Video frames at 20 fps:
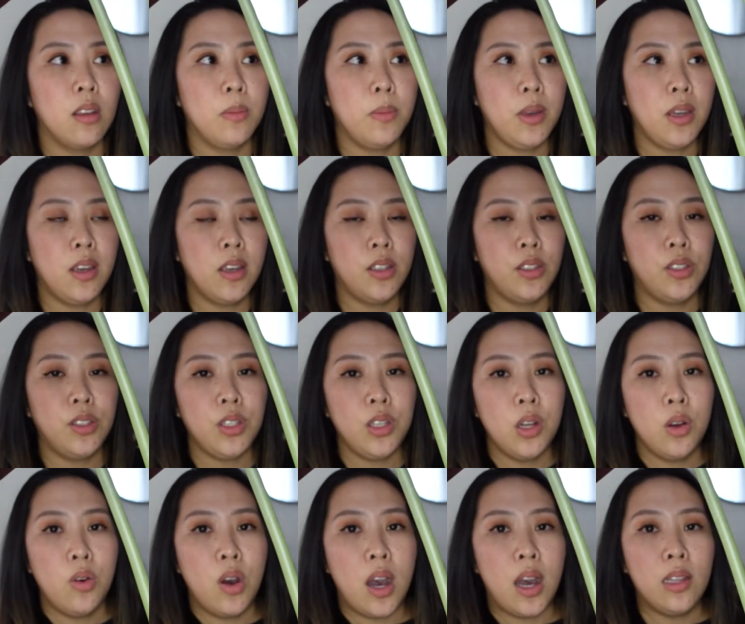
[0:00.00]
because you
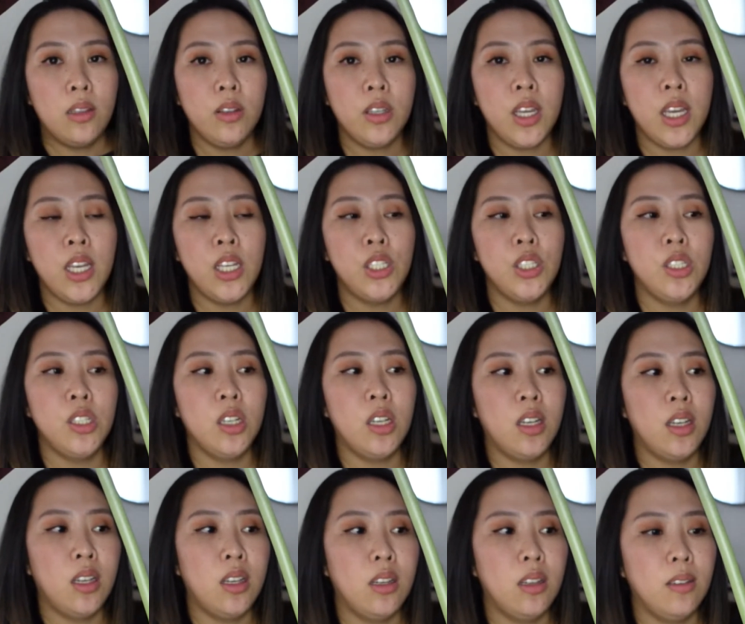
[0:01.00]
know
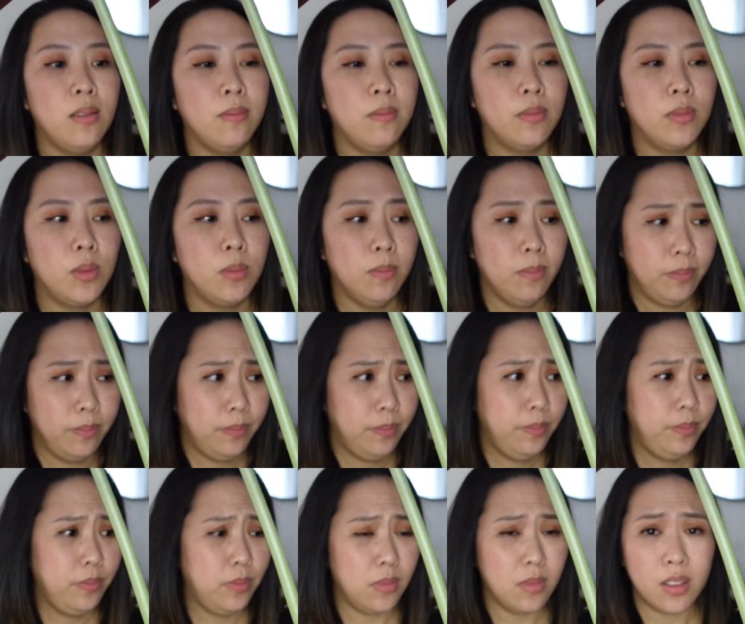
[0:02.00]
alocasia
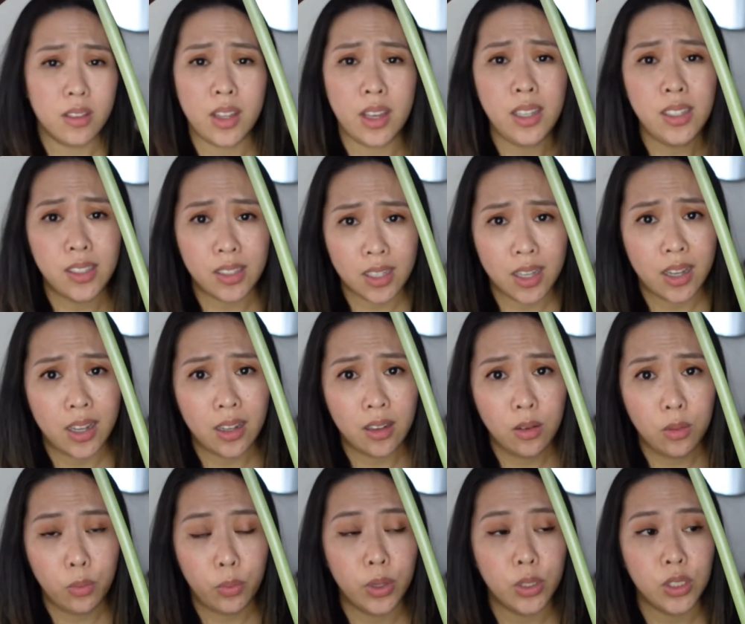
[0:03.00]
they said
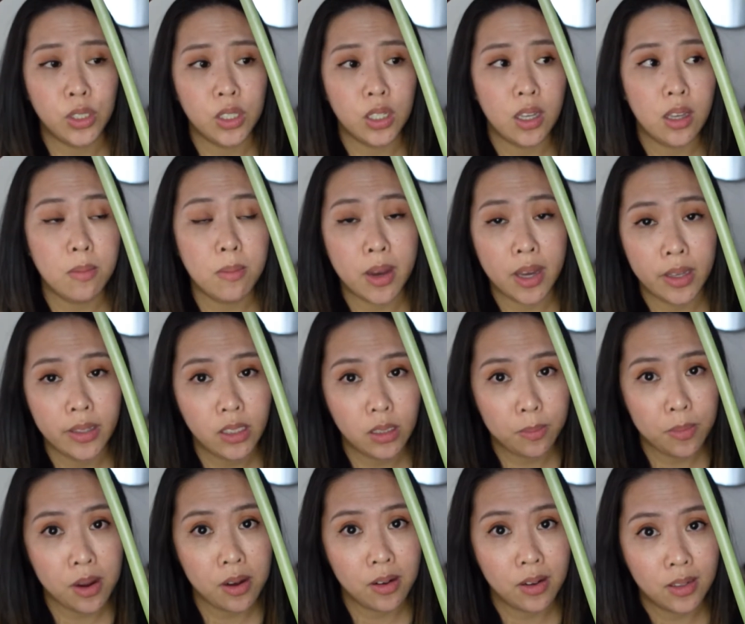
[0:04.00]
which in my
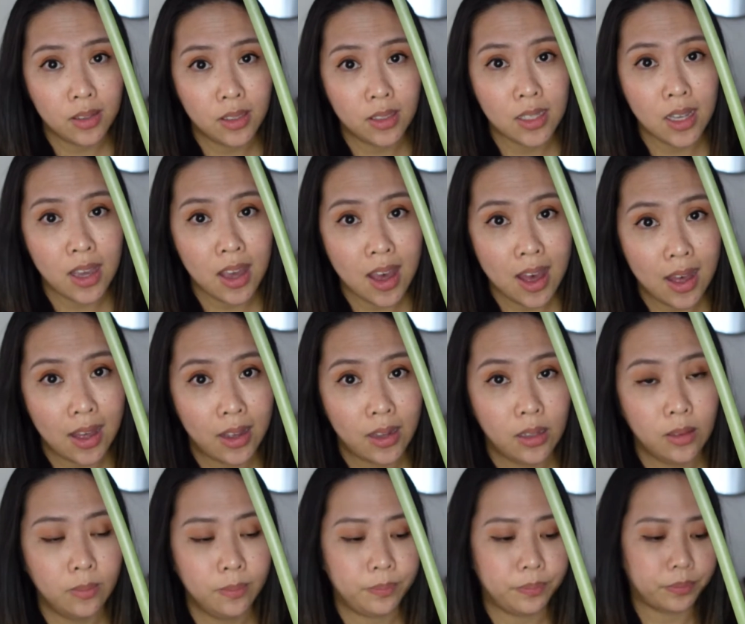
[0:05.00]
experience I had
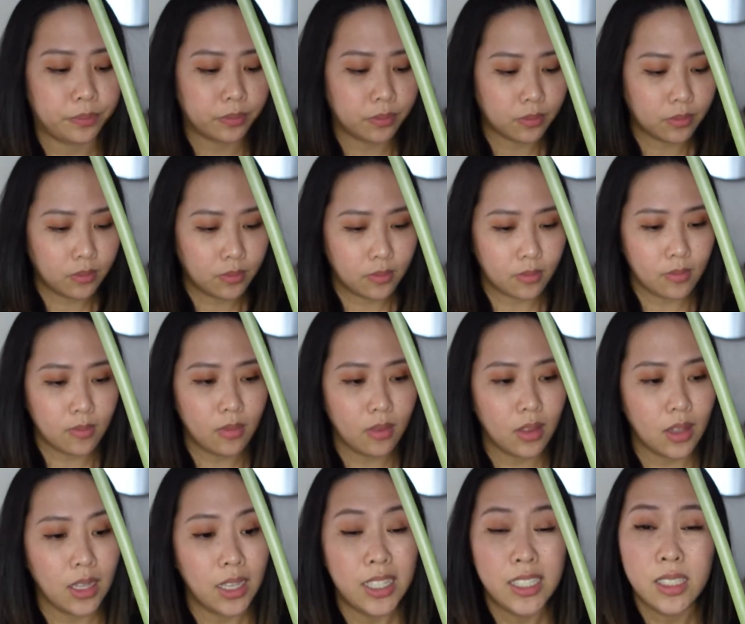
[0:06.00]

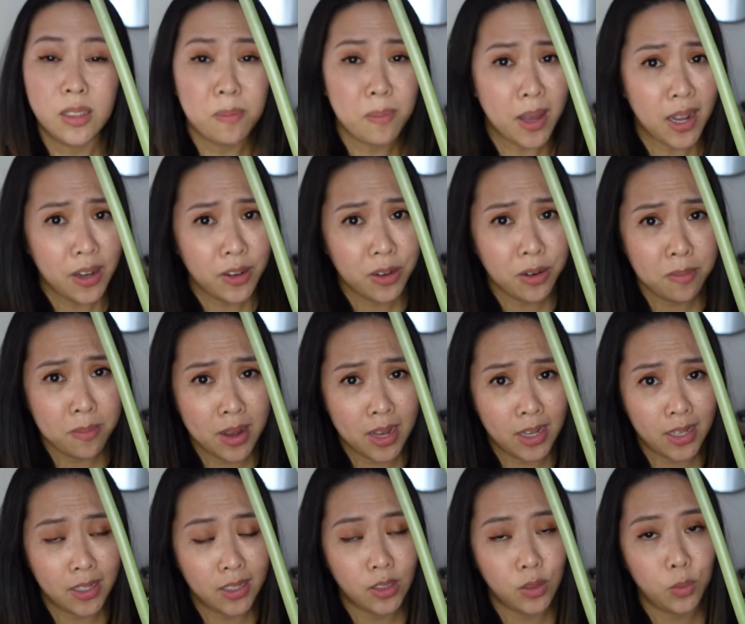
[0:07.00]
spider
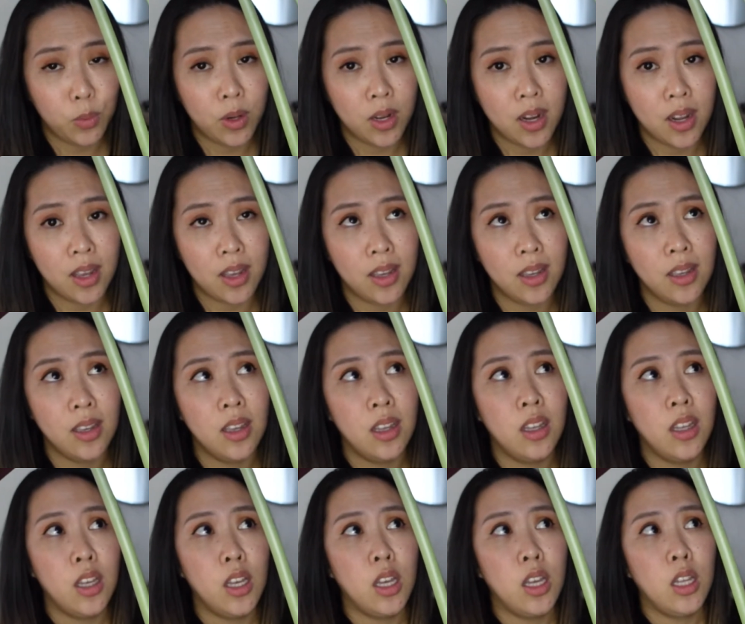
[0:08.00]
mites when I
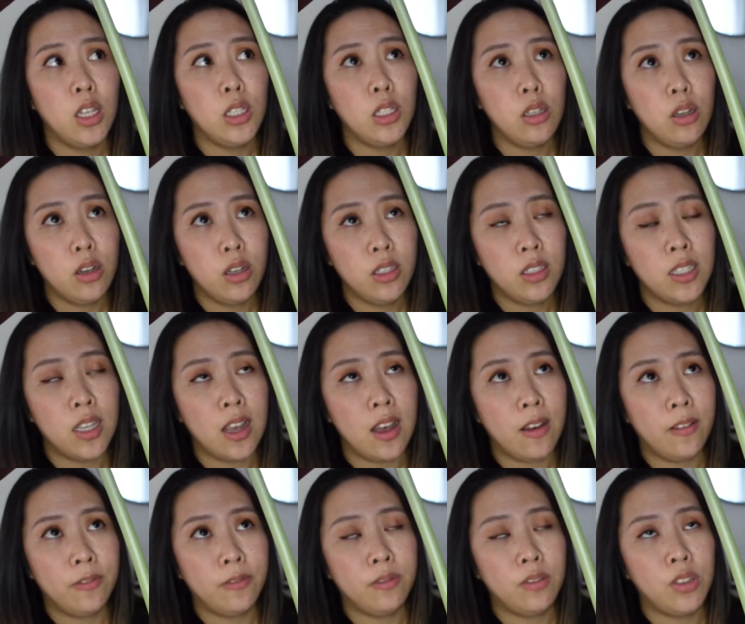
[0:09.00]
looked
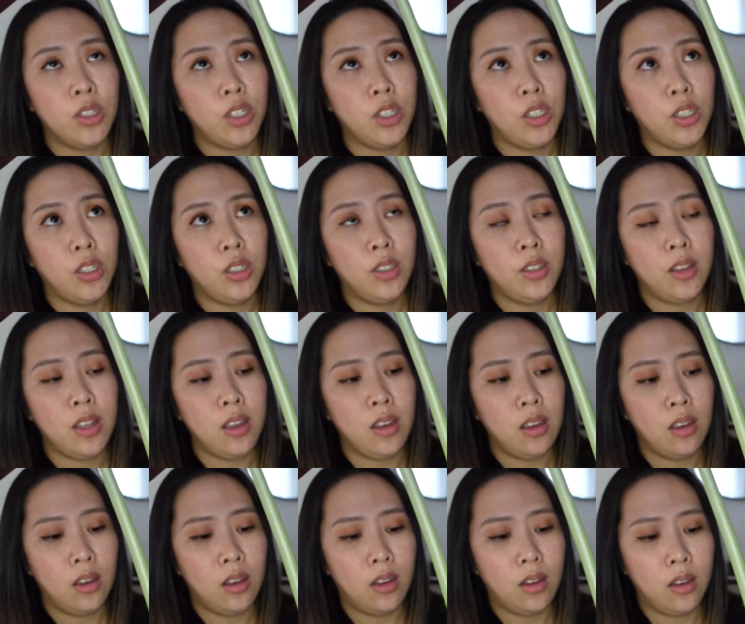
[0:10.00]
after
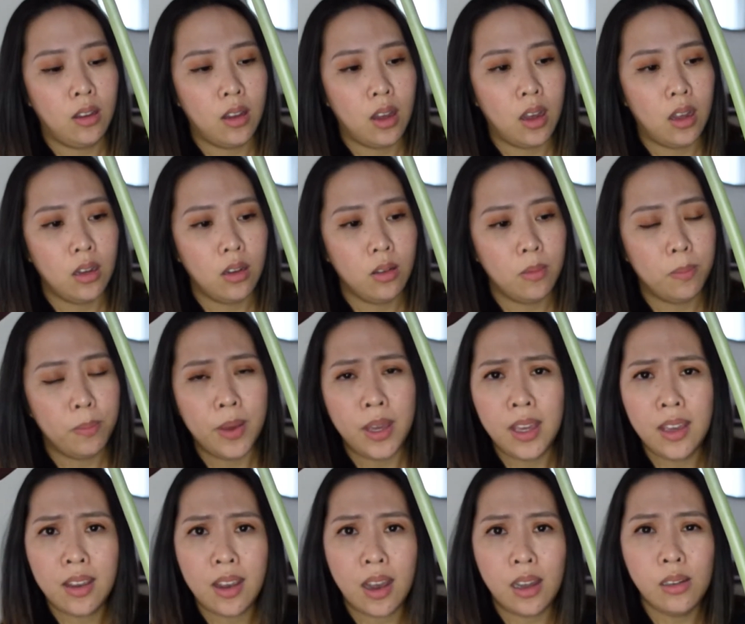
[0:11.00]
the uh,
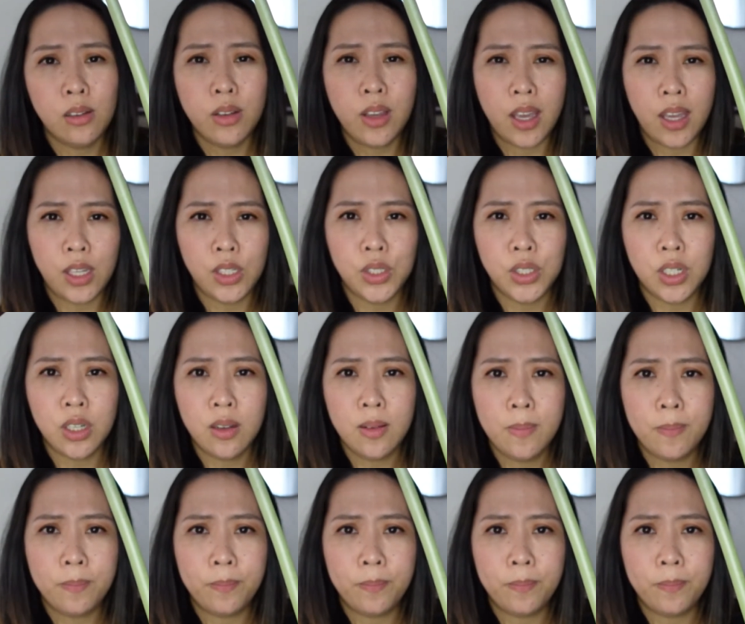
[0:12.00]
pink alocasia